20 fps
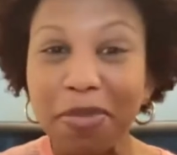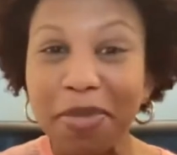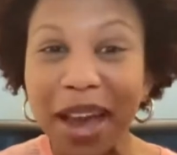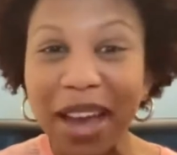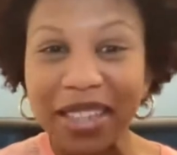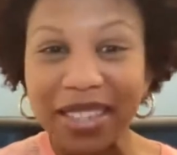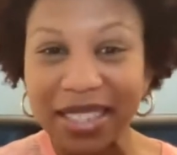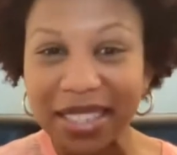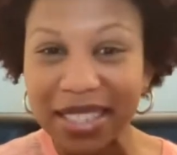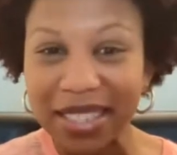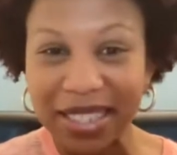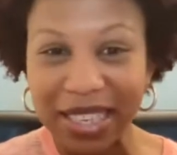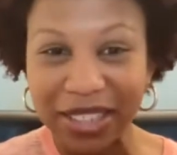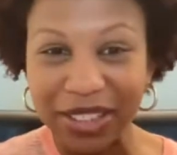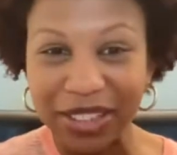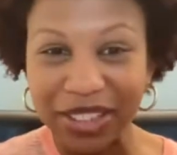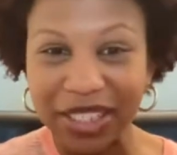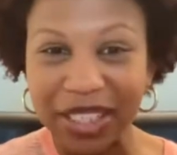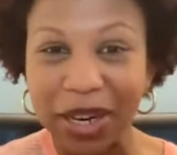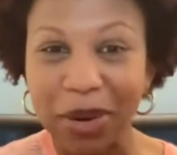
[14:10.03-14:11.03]
back to
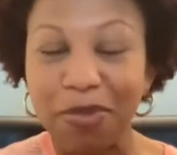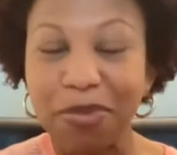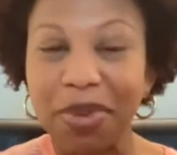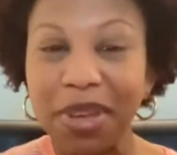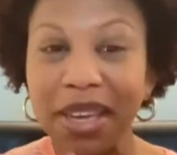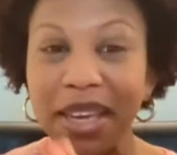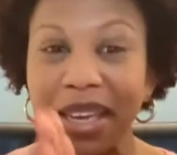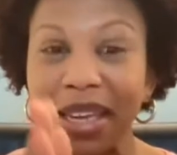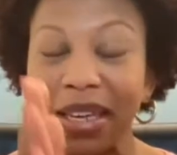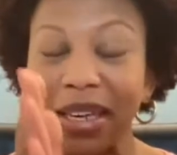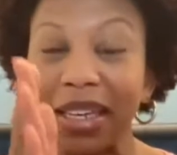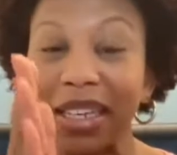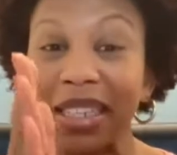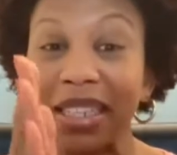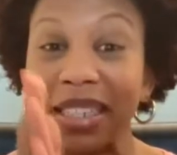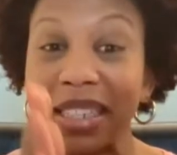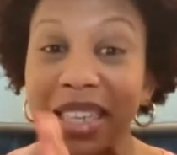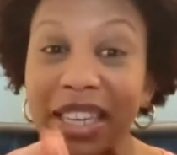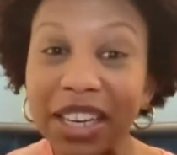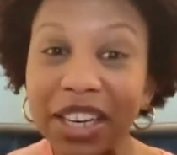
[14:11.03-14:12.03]
center, being
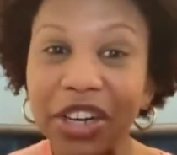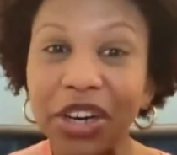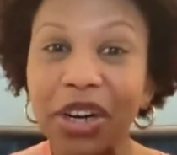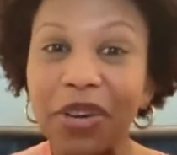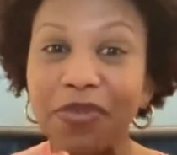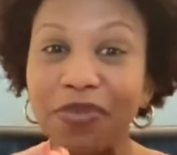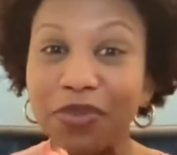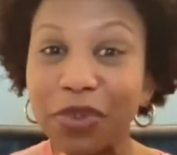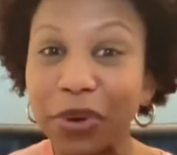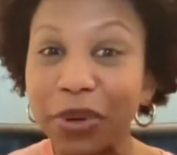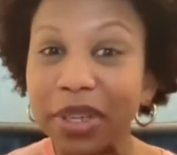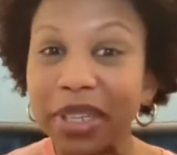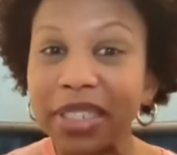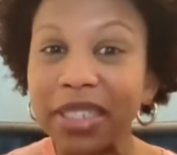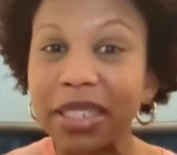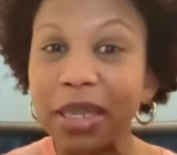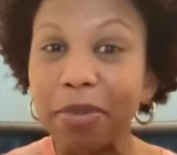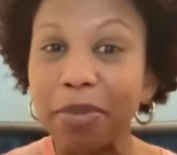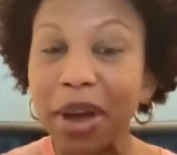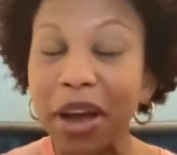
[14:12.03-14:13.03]
clear and
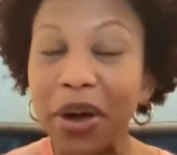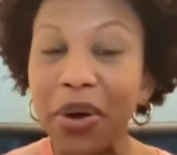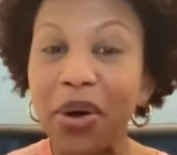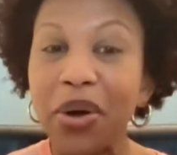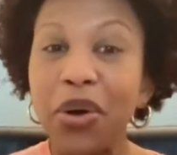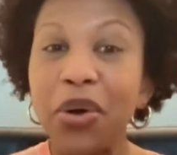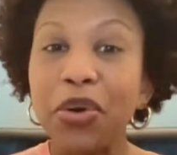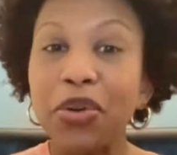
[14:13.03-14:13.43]
focused about